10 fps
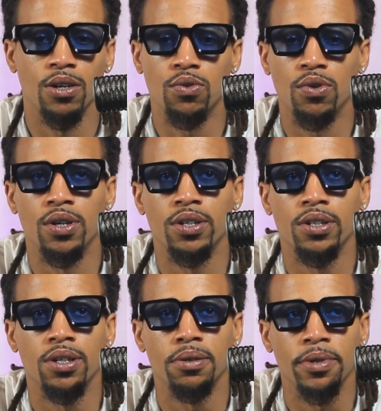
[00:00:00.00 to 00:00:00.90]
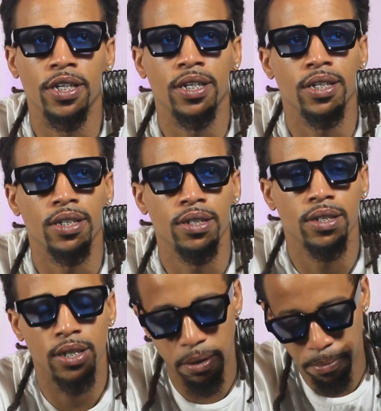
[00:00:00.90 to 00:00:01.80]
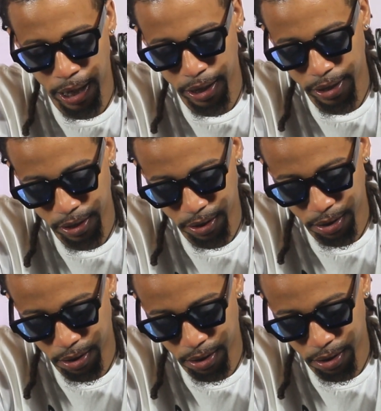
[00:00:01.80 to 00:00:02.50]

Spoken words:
Growing up, man, and making,